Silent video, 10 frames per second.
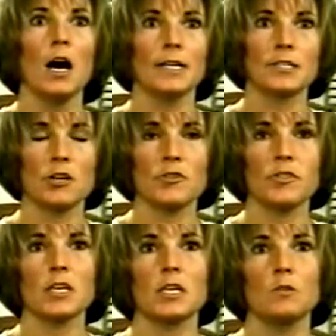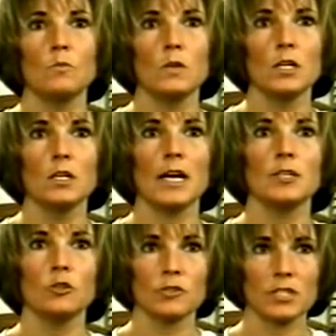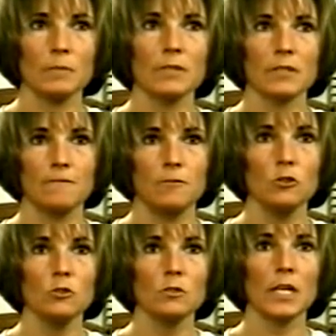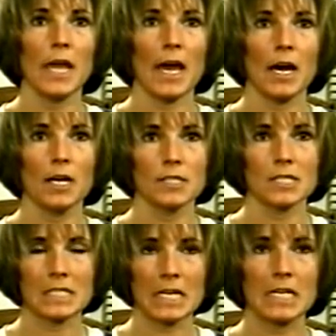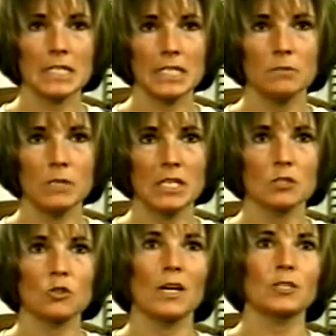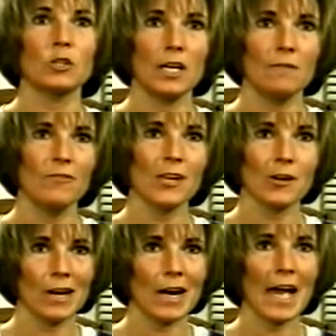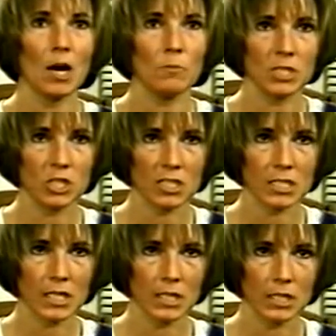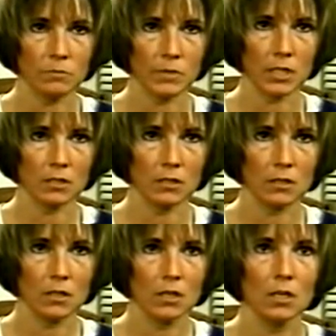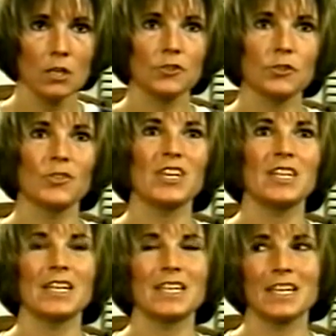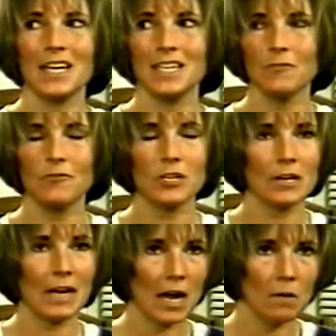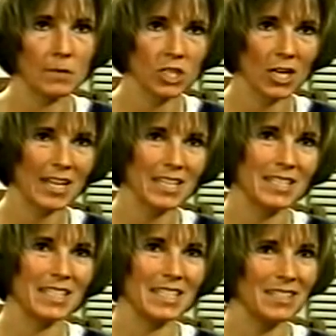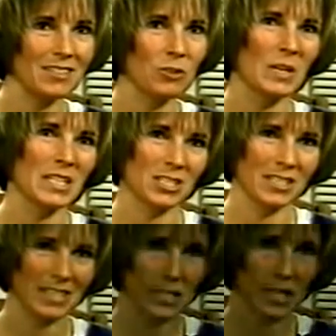I start thinking, well, I know some of the food has stayed in me, and so I try and figure out how much has stayed in me. So then I can kind of figure out how much I can eat the rest of the